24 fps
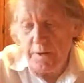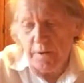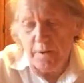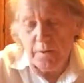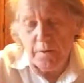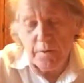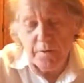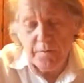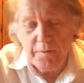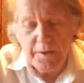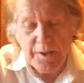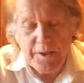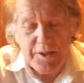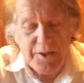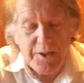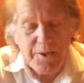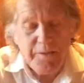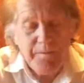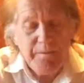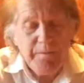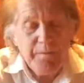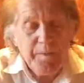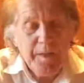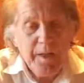in all of
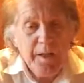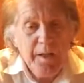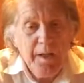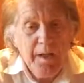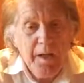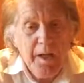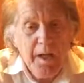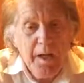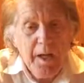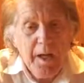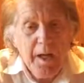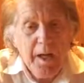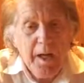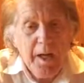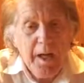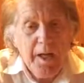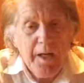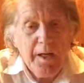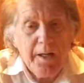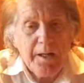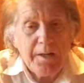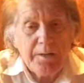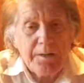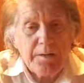this,
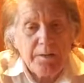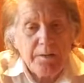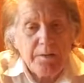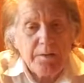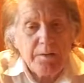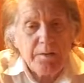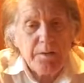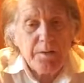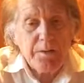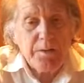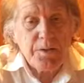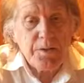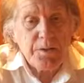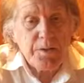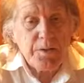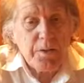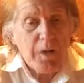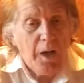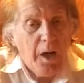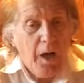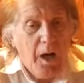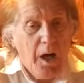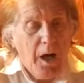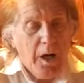and
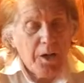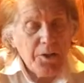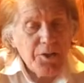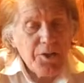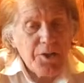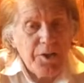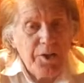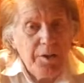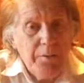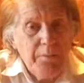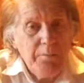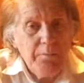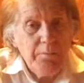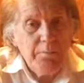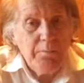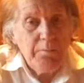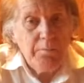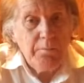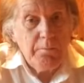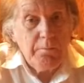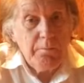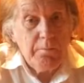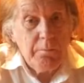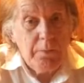asked
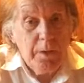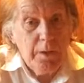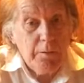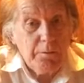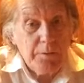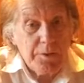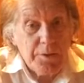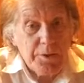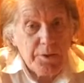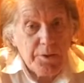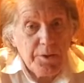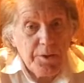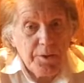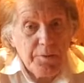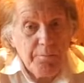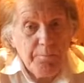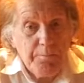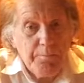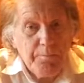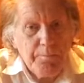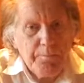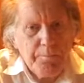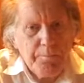him what was the